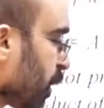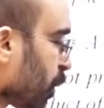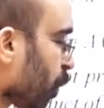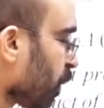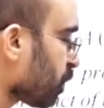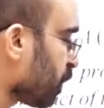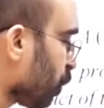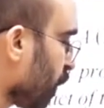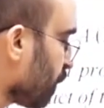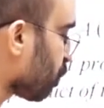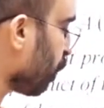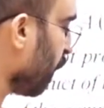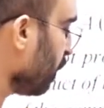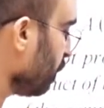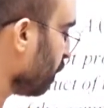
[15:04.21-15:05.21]
Cos 0 is
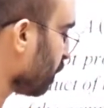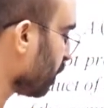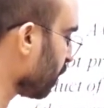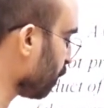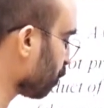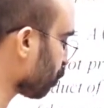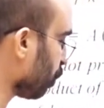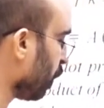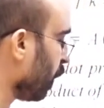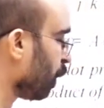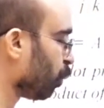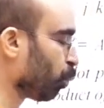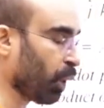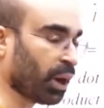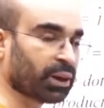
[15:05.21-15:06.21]
1, these two,
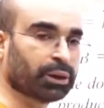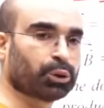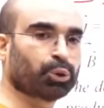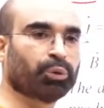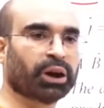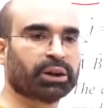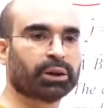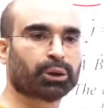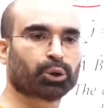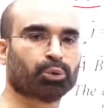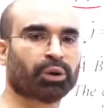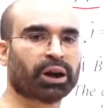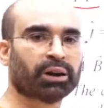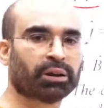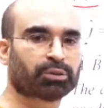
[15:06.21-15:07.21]
1 into 1 into
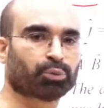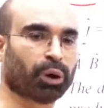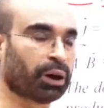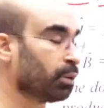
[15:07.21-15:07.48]
1 is 1.